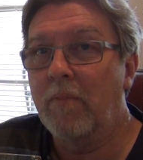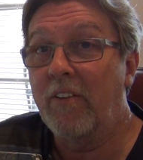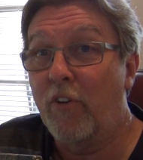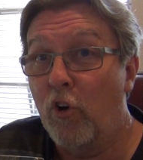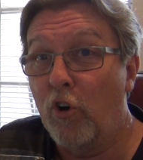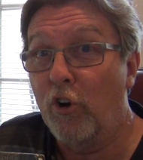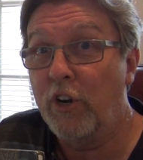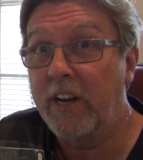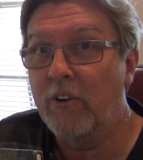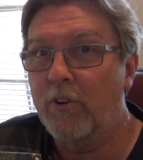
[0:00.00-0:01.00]
I've
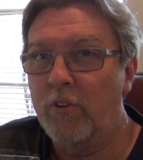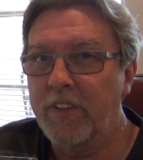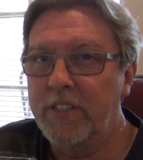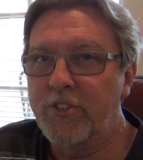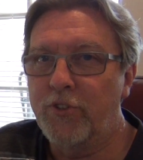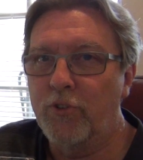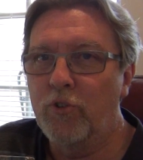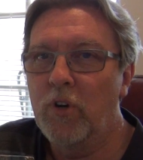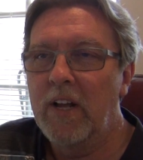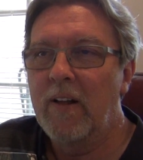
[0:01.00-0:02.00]
heard, I don't know if that's true,